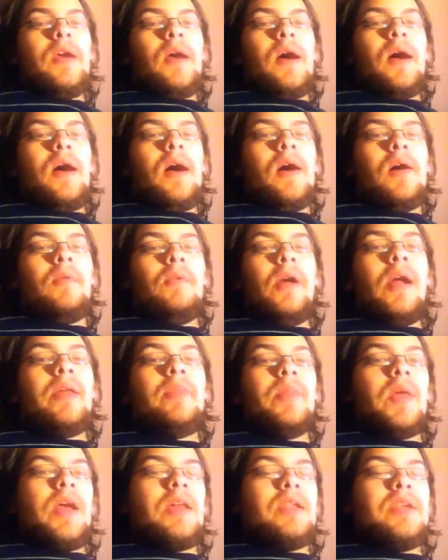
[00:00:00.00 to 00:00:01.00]
uh,
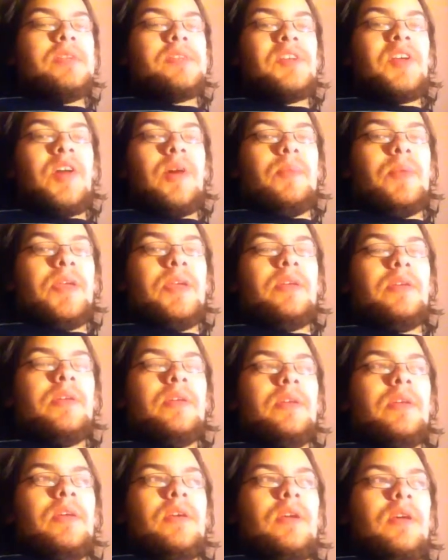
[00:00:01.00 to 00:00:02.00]
and that is coming,
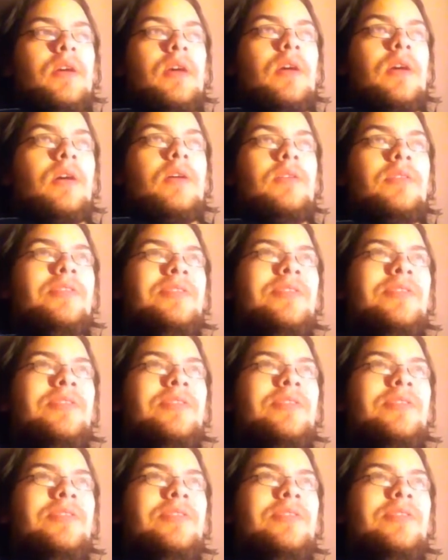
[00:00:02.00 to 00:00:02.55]
uh,